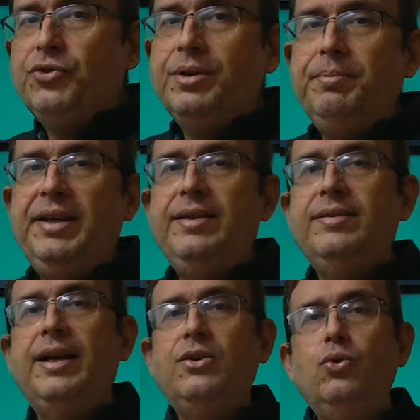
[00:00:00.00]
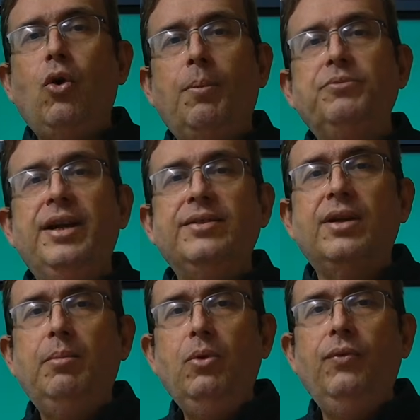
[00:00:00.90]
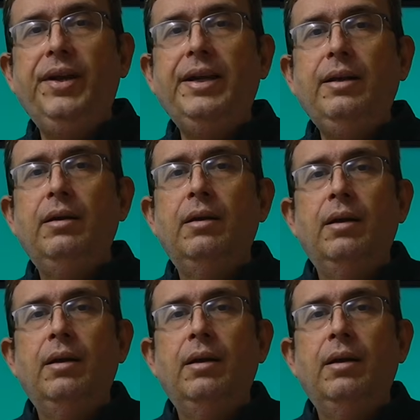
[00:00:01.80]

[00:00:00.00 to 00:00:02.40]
motion means that two objects are moving